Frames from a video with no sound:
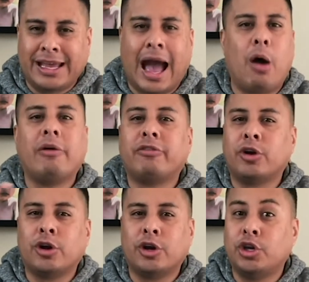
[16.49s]

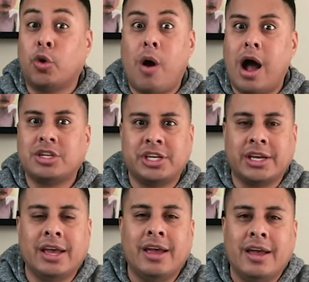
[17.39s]
however you're
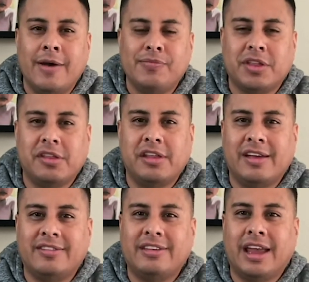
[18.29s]
watching this,